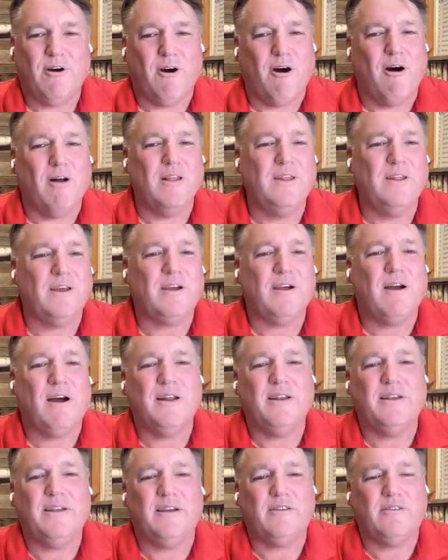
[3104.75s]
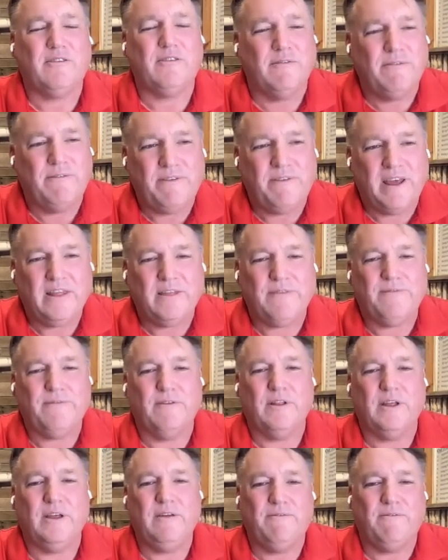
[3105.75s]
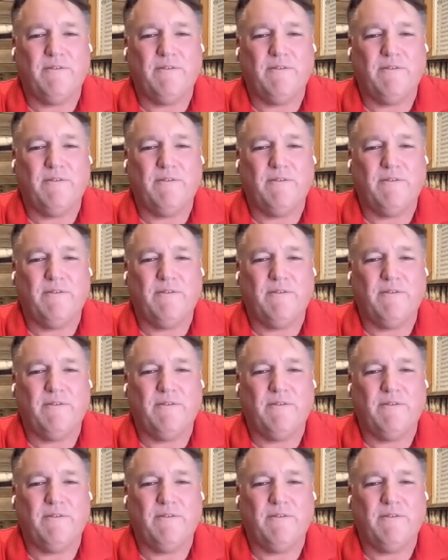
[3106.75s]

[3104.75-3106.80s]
all in the context of faithfully